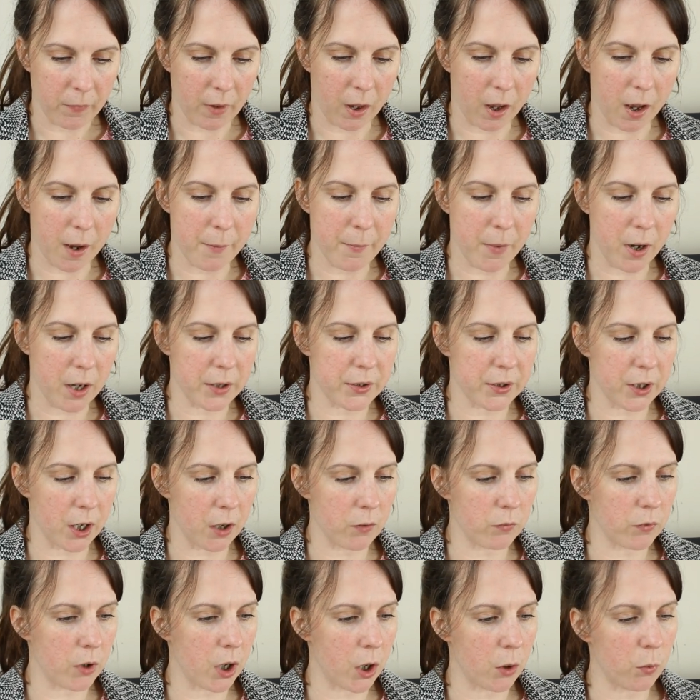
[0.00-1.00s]
I
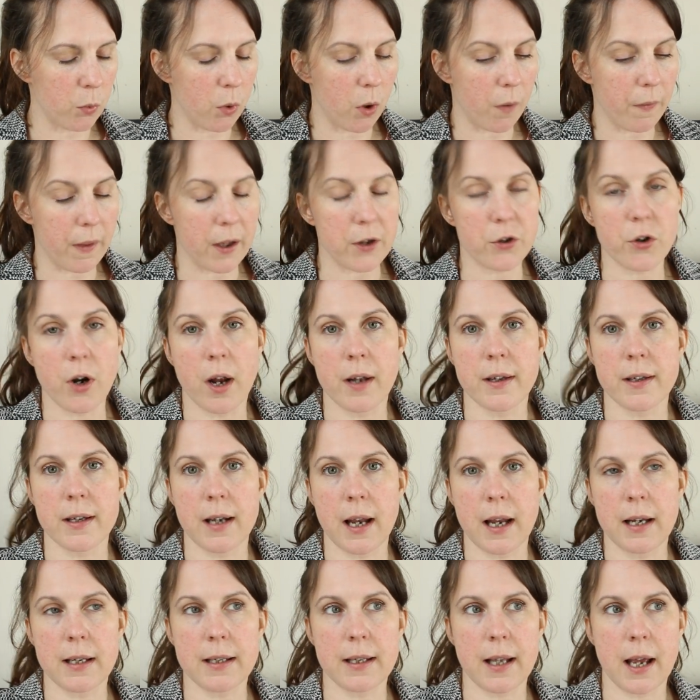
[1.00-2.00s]
don't know what that
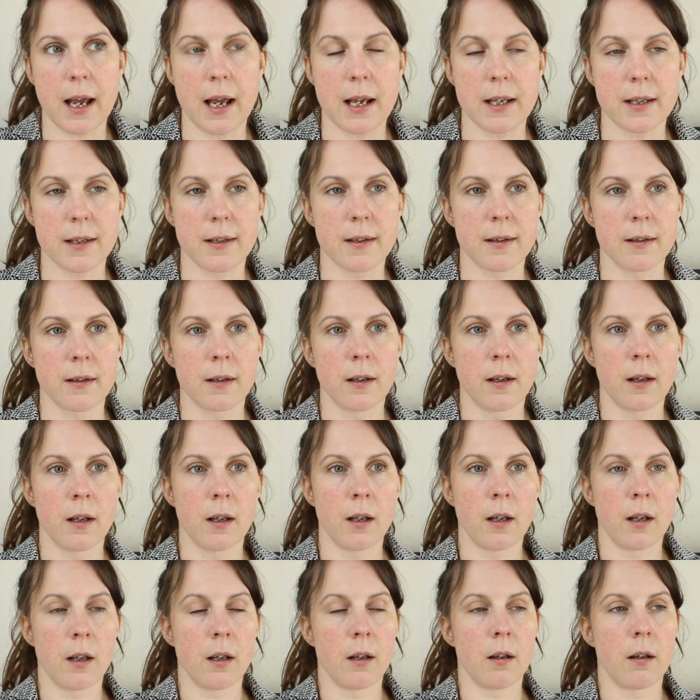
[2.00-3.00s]
translates as
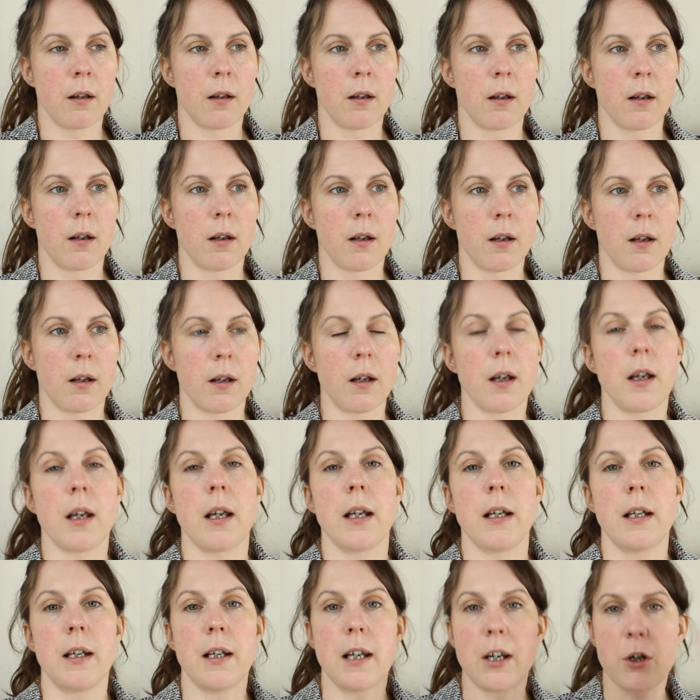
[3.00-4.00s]

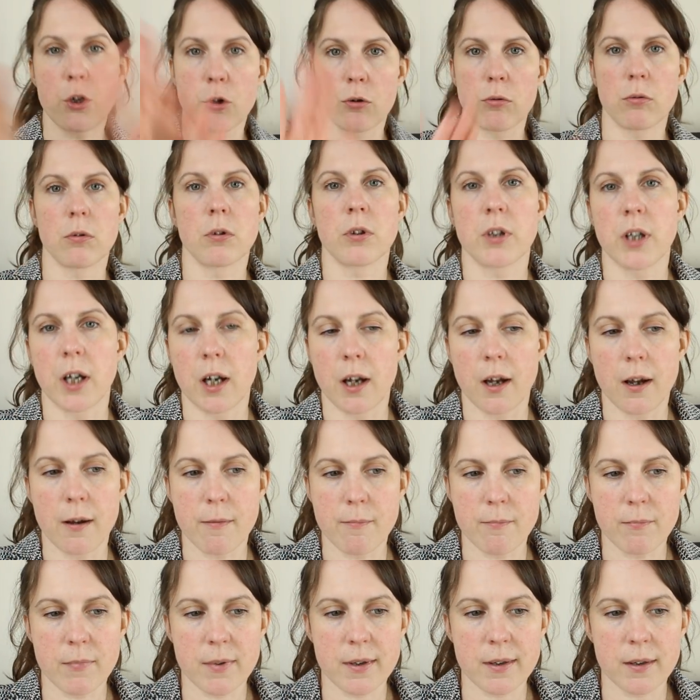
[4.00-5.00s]
in literal
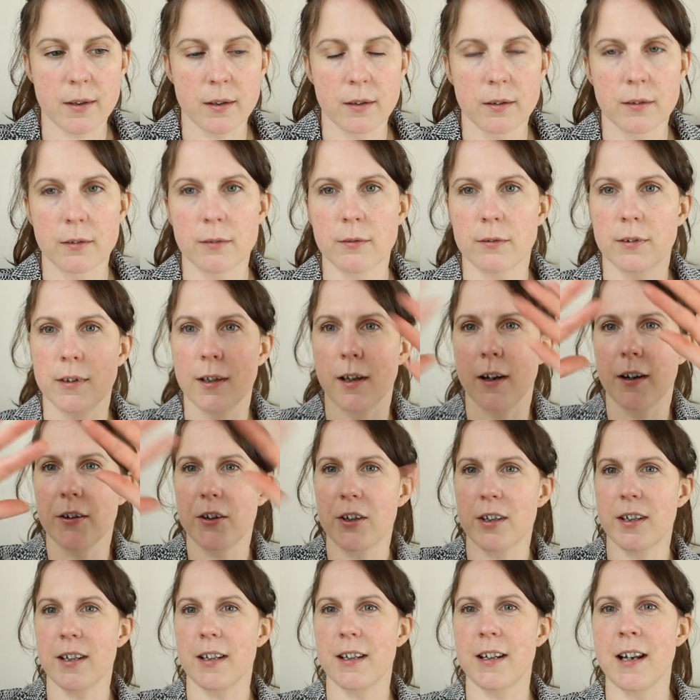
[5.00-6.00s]
terms. Oh, look, I
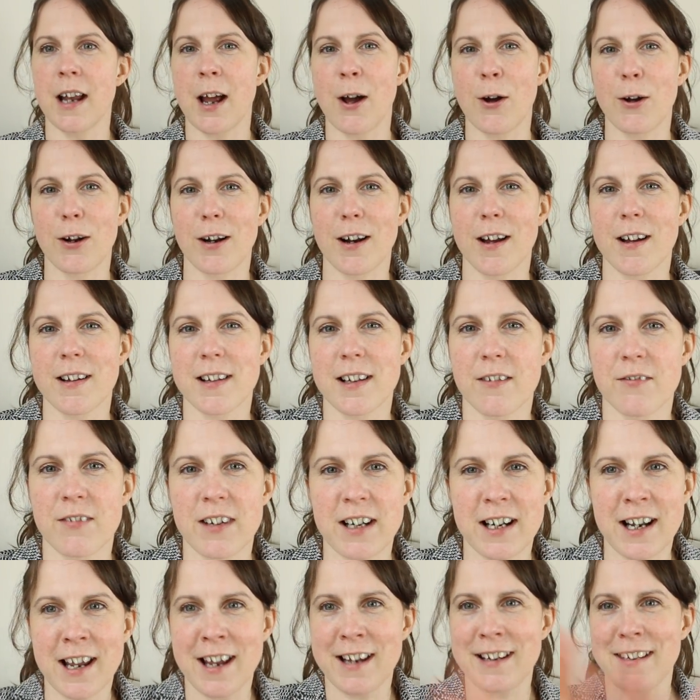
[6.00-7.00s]
just did an hourglass,
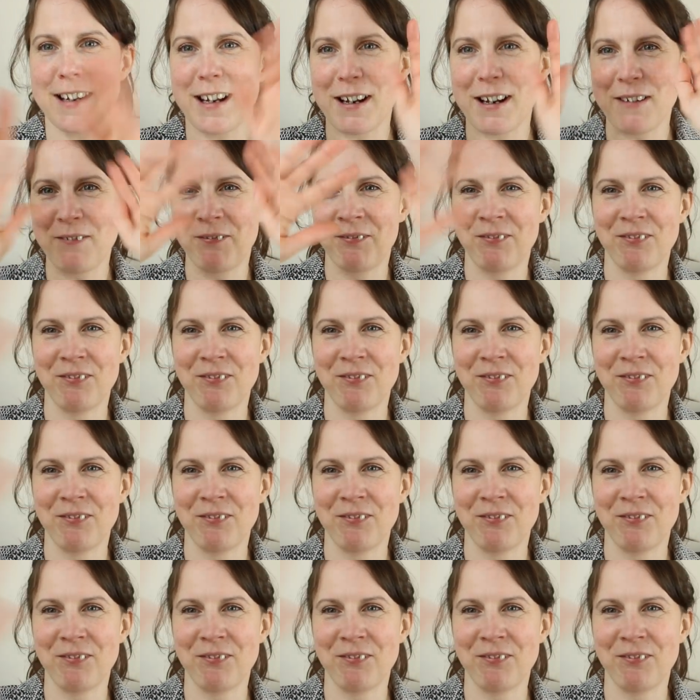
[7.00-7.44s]
lovely lady.